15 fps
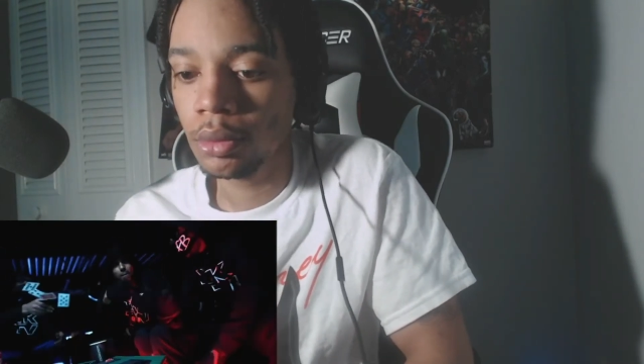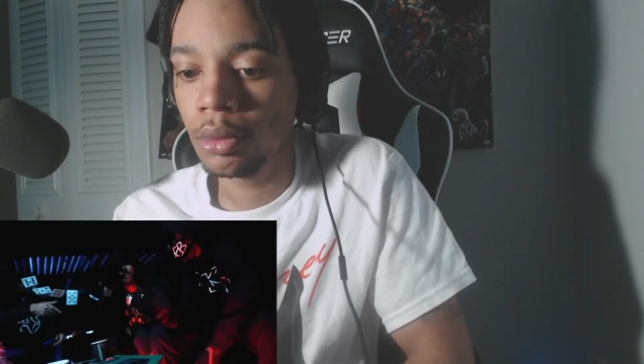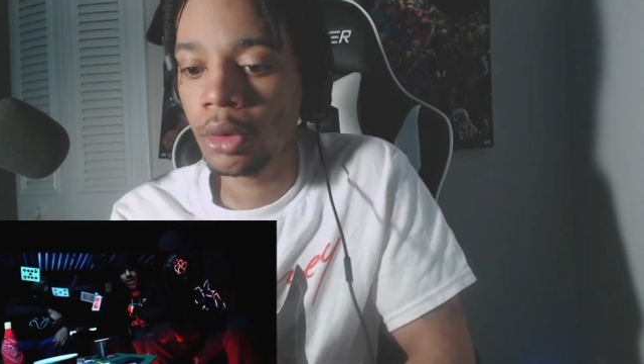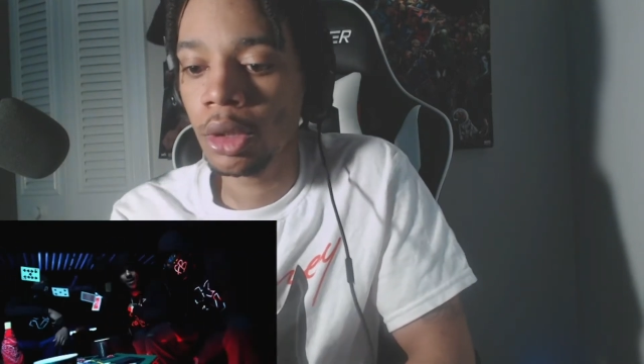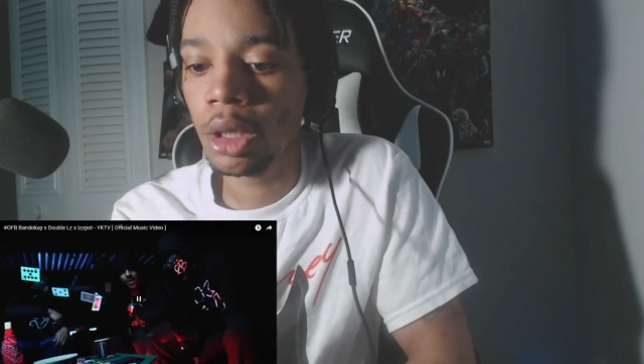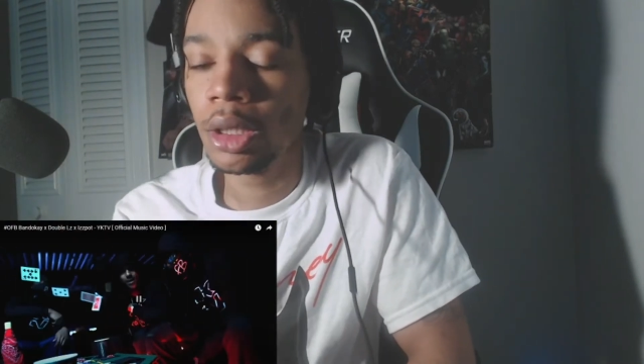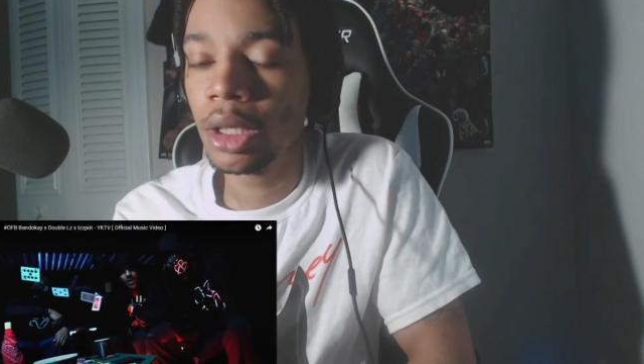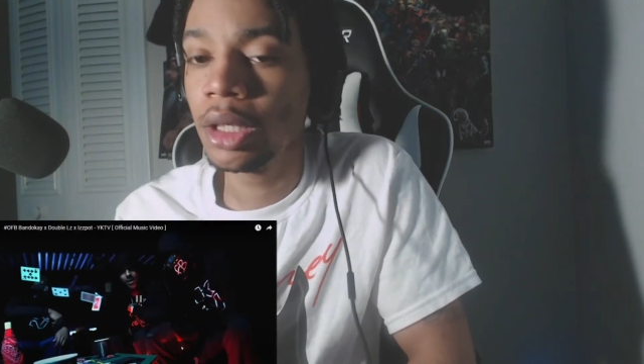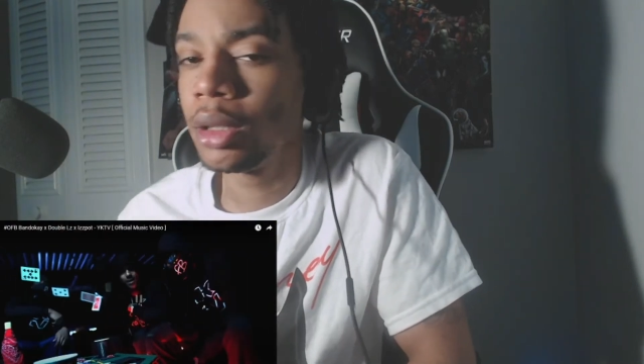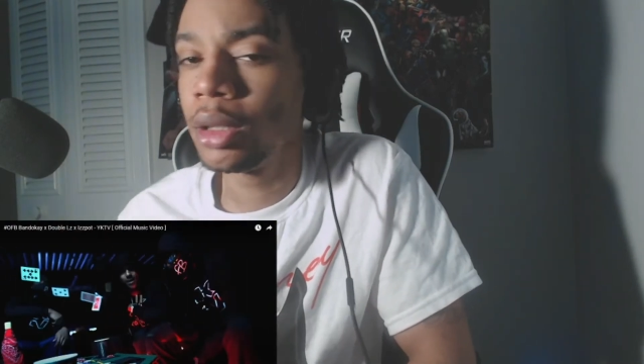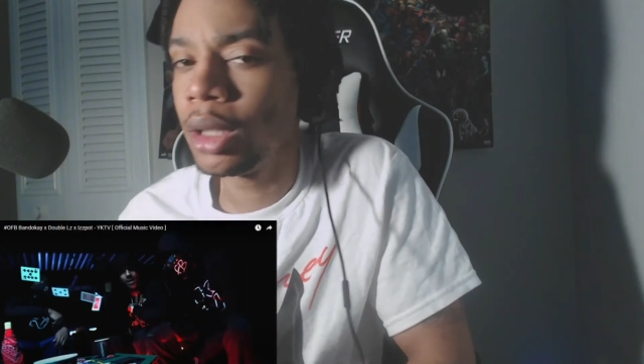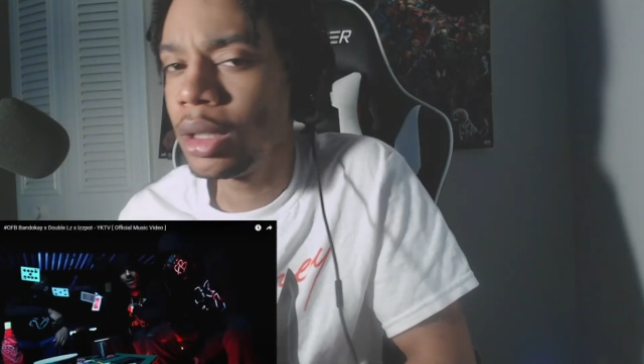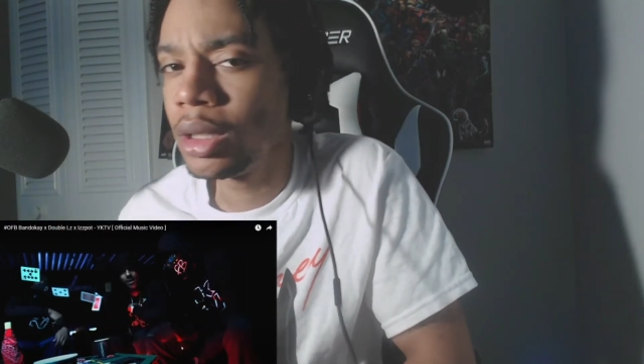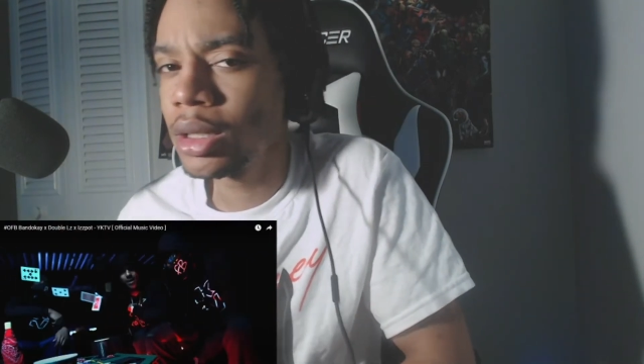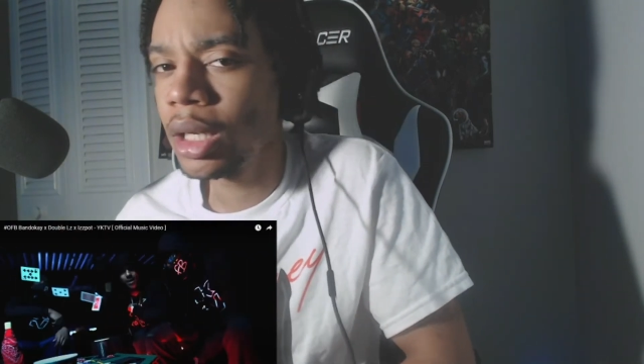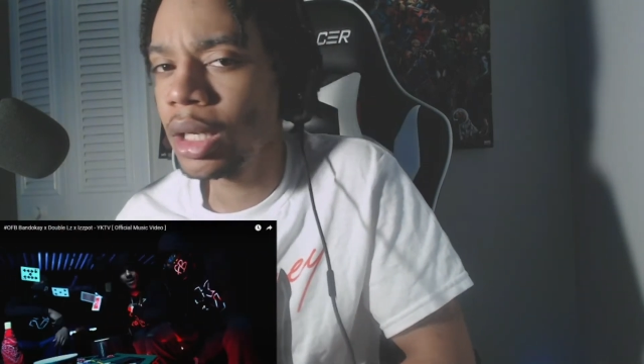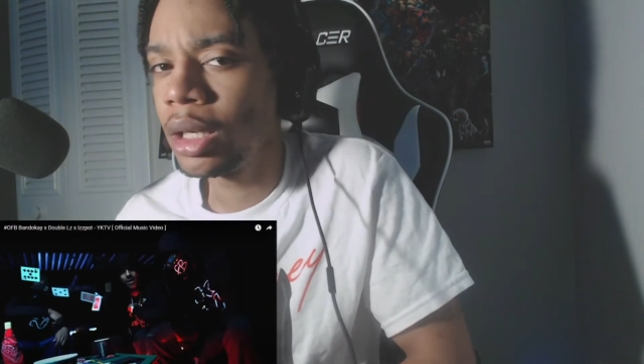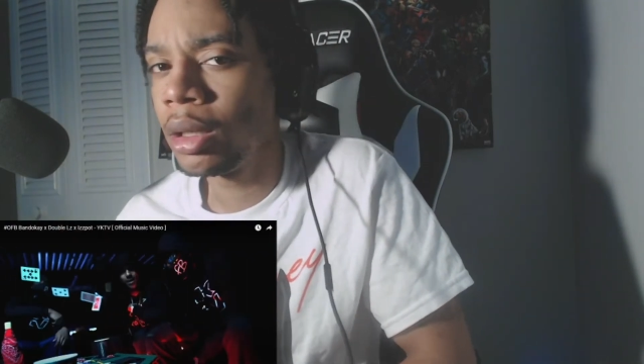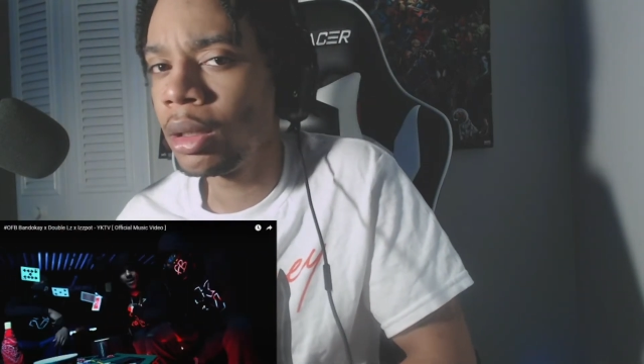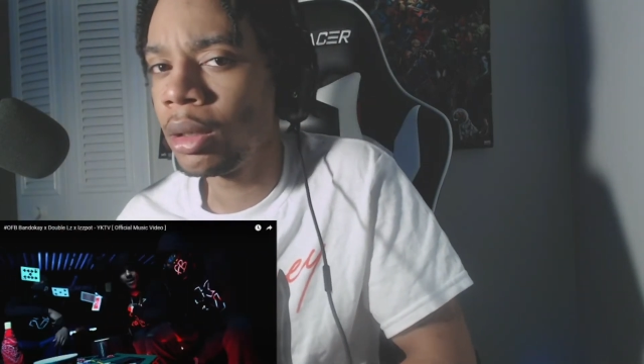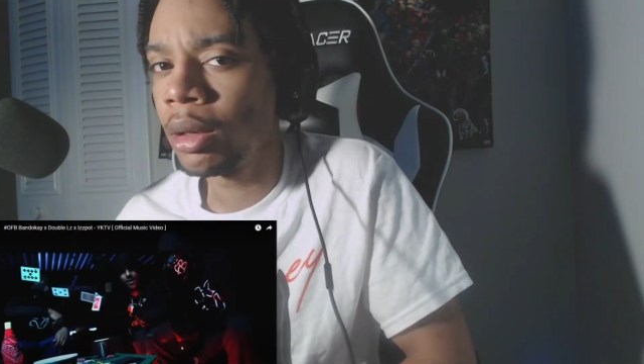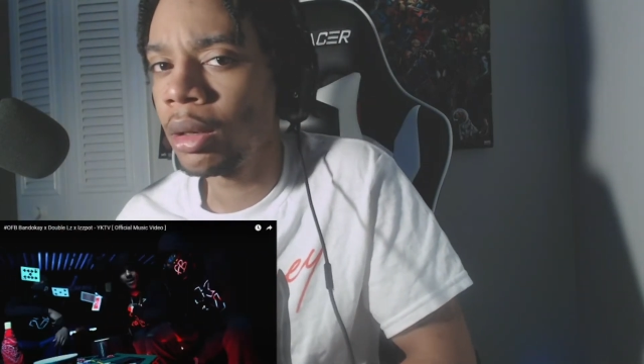Um, did, did he
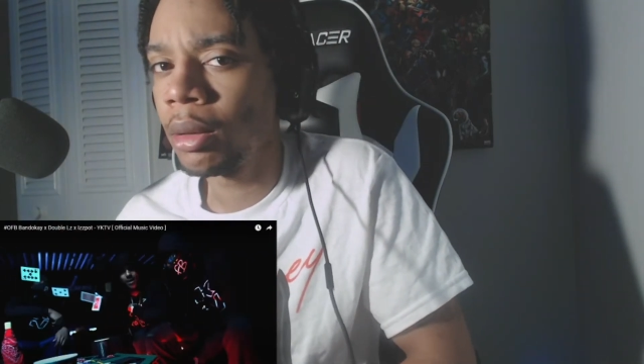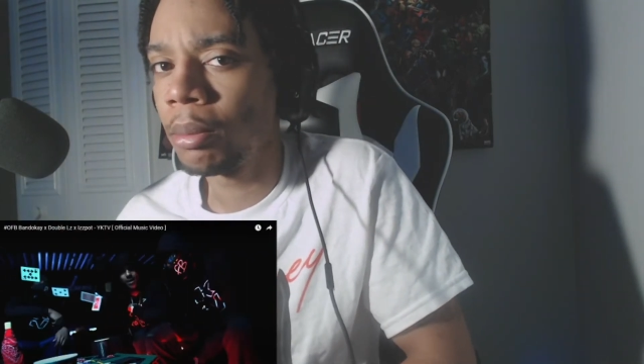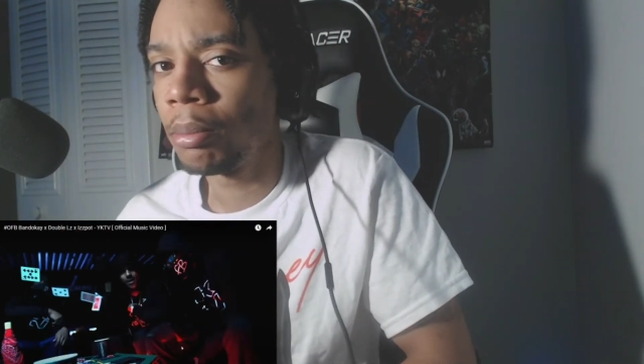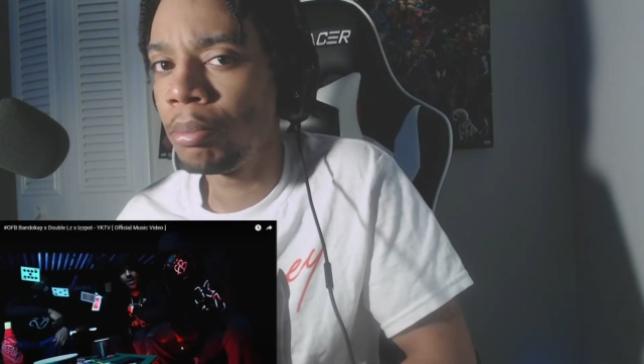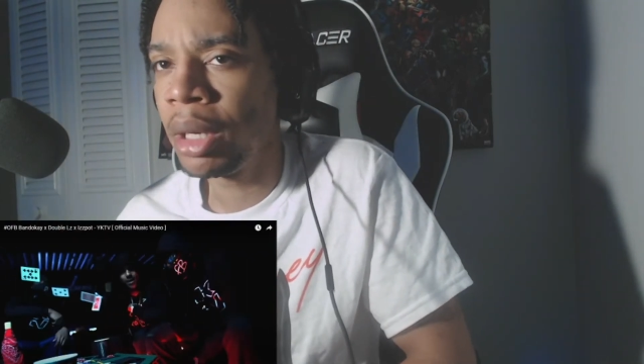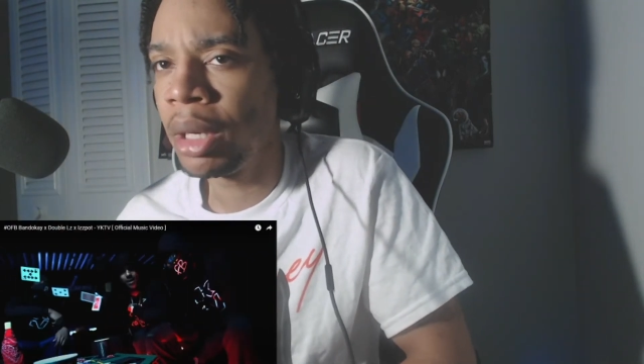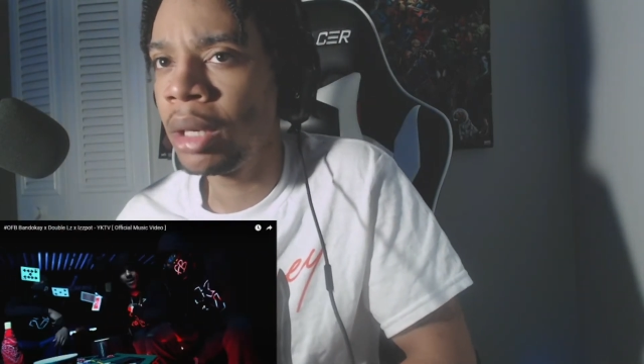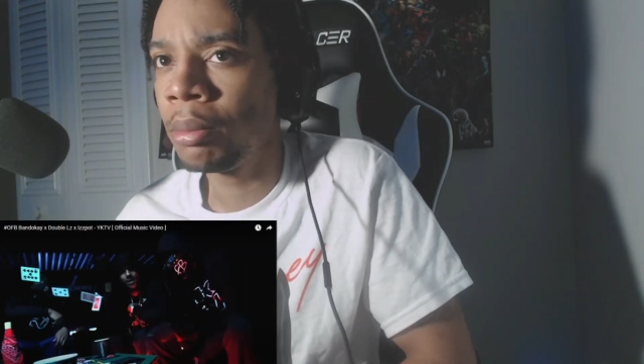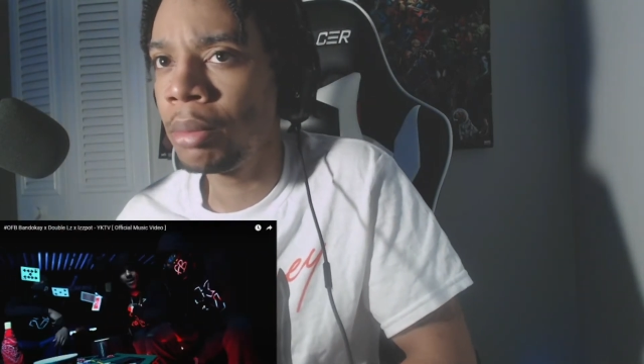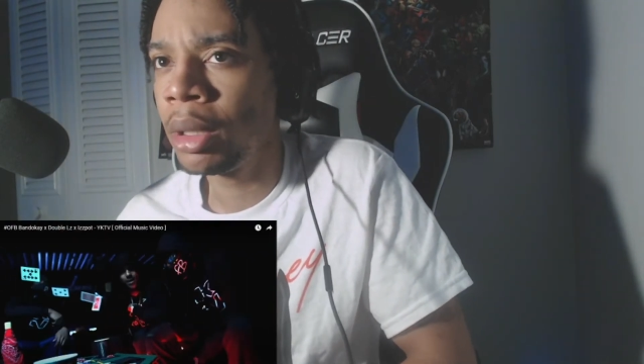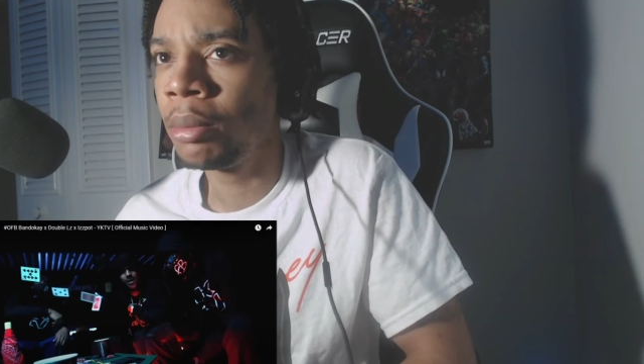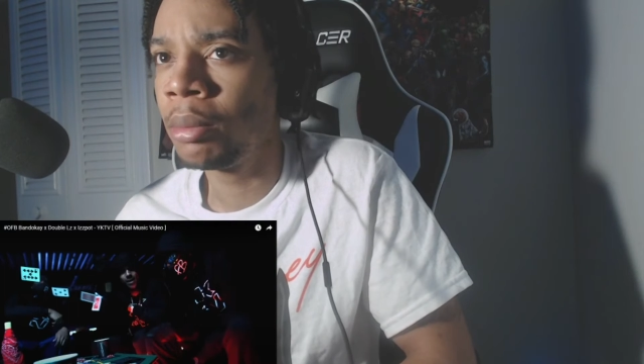say bam, bam,